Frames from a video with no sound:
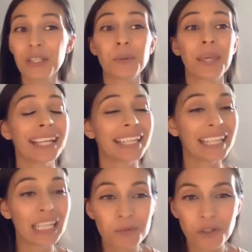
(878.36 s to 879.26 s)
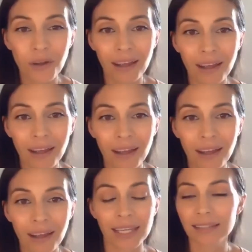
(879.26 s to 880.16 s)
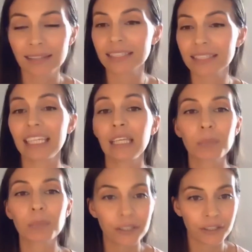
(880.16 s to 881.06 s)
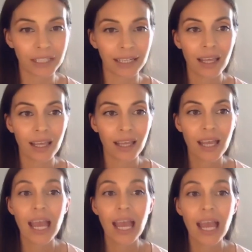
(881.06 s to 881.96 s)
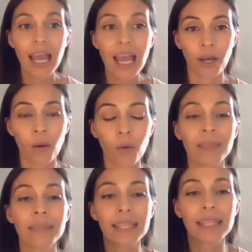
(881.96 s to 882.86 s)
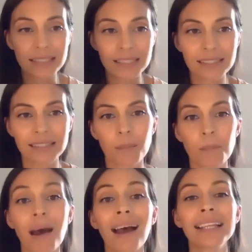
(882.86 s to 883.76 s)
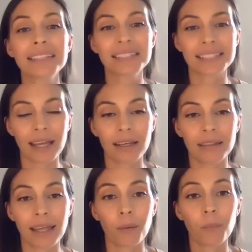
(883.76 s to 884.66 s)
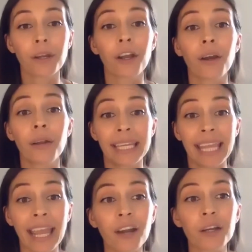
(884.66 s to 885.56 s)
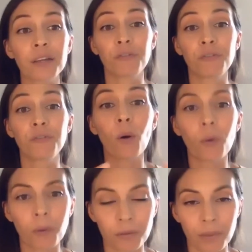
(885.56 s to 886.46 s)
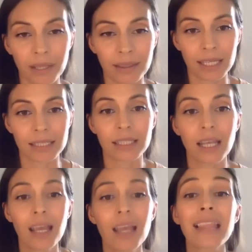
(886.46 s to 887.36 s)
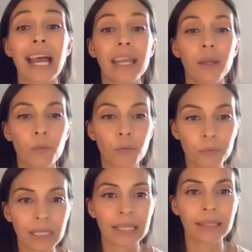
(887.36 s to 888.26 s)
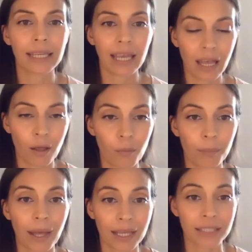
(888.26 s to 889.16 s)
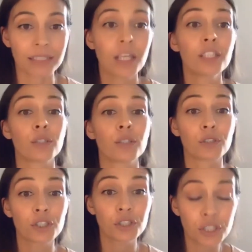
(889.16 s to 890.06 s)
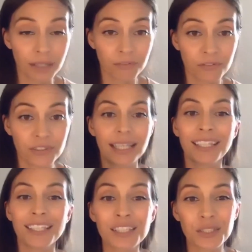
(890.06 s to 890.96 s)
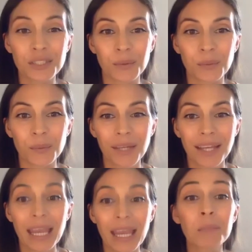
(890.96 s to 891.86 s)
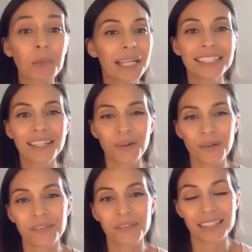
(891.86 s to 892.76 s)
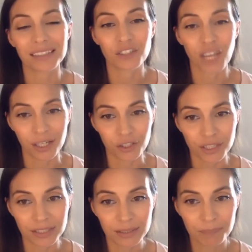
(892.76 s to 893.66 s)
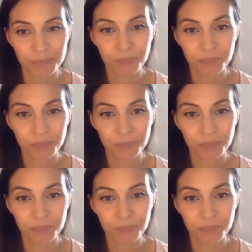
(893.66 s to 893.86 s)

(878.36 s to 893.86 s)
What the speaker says: you can keep trying new things, keep learning as we go. And this is the mindset that we are going to carry forward with us that can really help us to shift into embracing all of these changes.